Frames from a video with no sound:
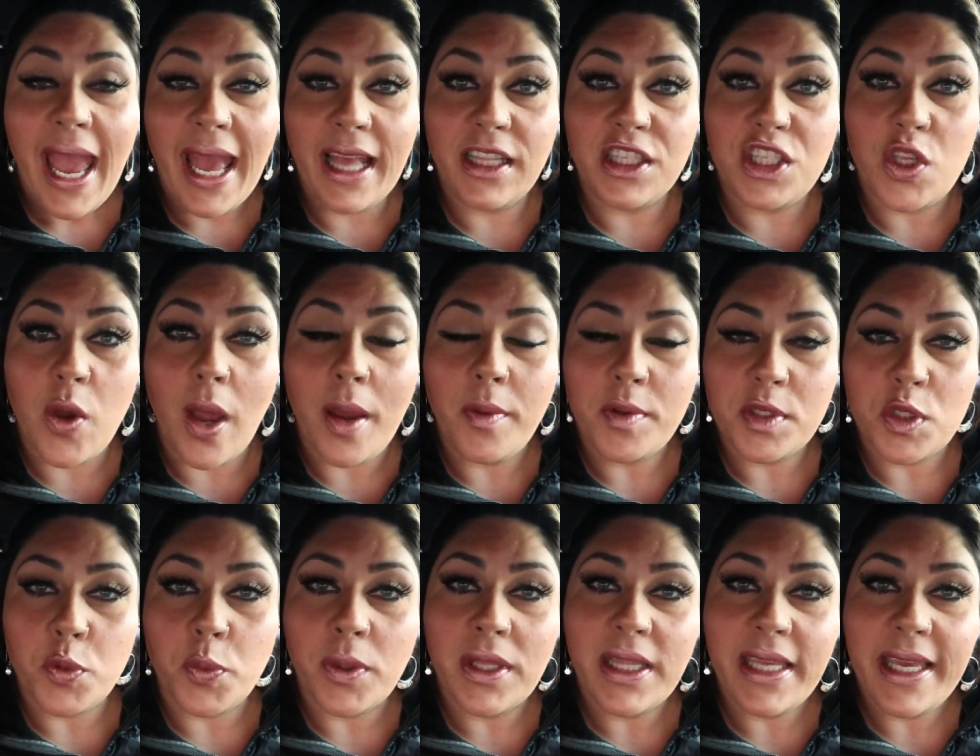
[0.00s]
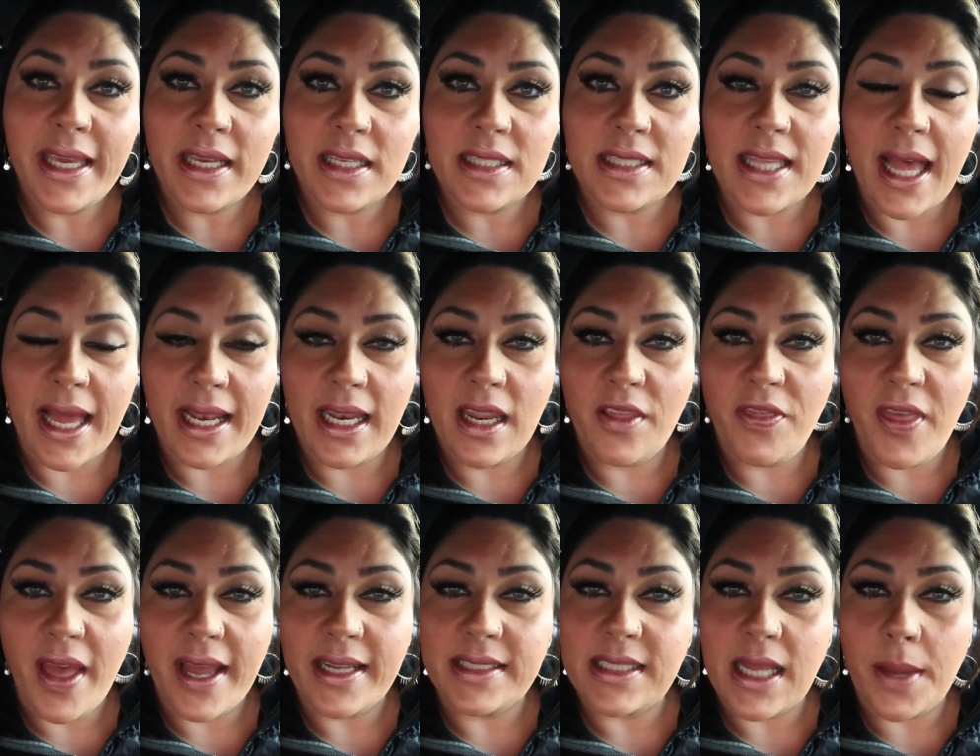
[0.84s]
And so I was really
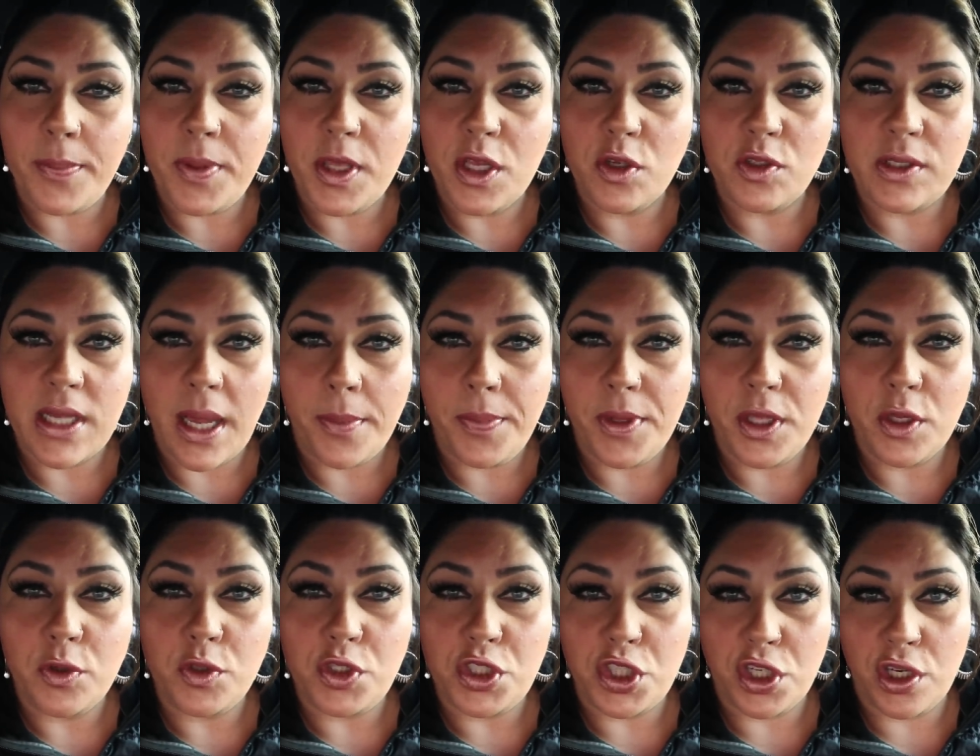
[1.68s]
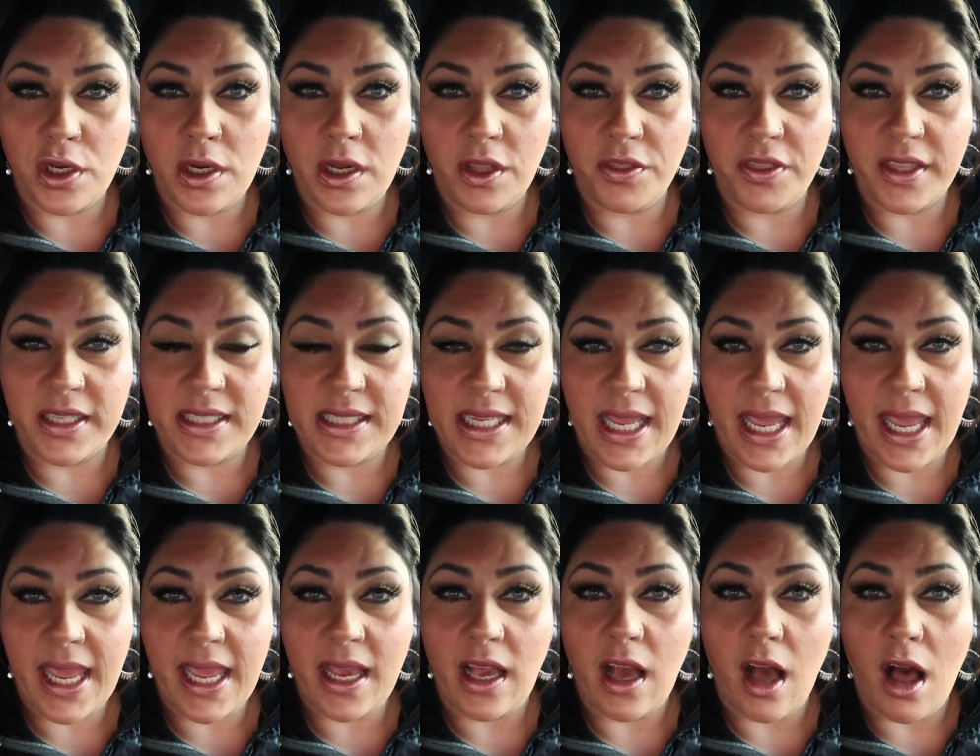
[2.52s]
excited that WW took the
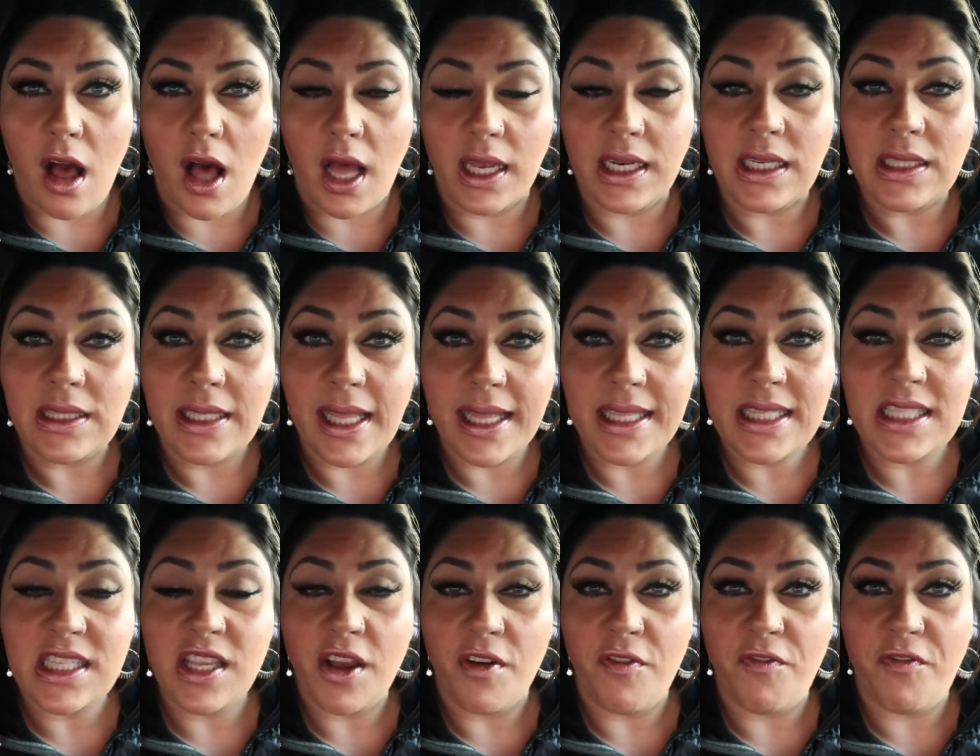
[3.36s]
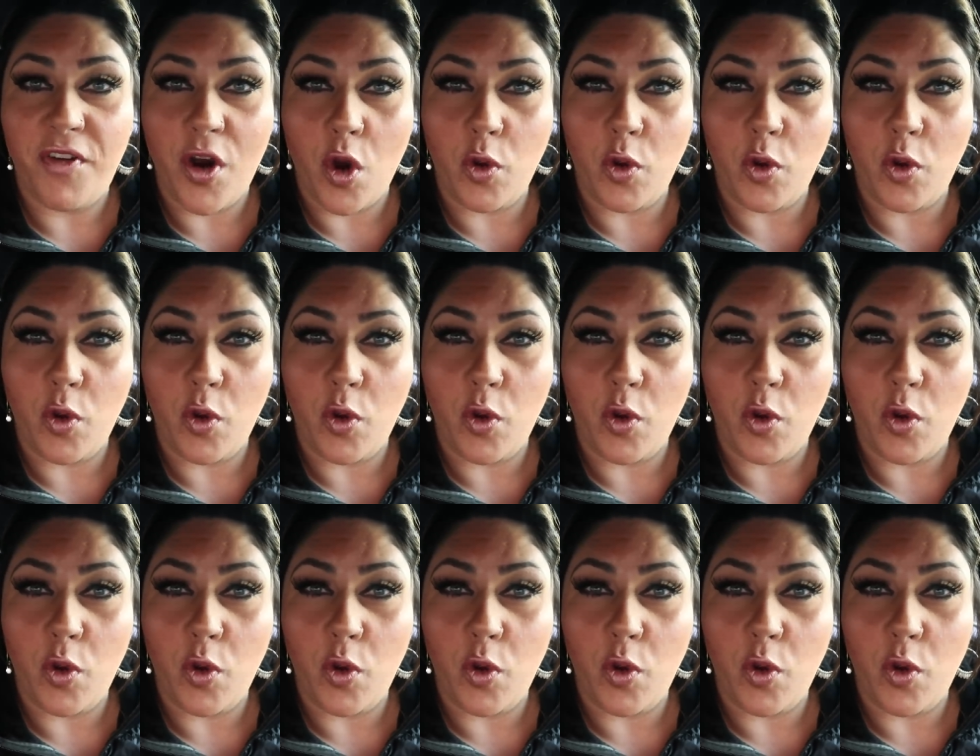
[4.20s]
take on let's